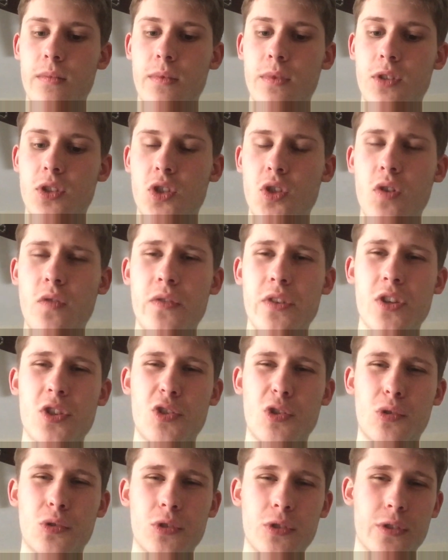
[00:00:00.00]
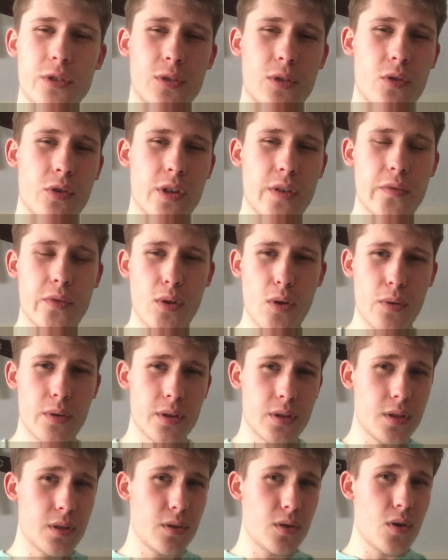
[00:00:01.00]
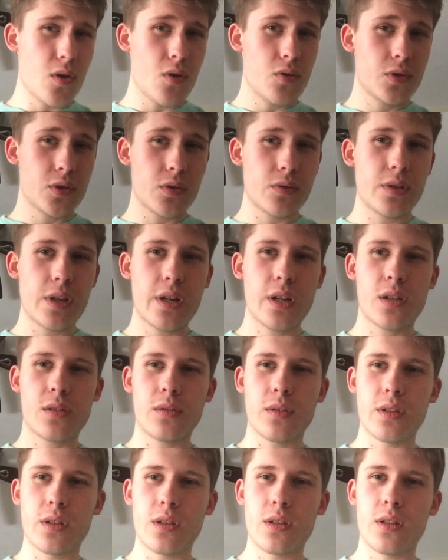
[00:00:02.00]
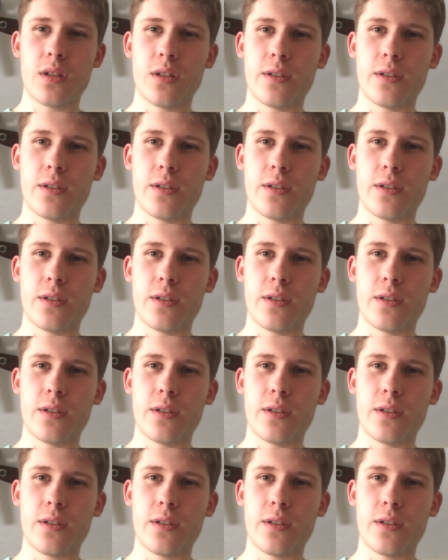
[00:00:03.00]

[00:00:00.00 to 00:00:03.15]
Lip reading: Sylvie is an alternate Loki, if you already didn't know. So technically,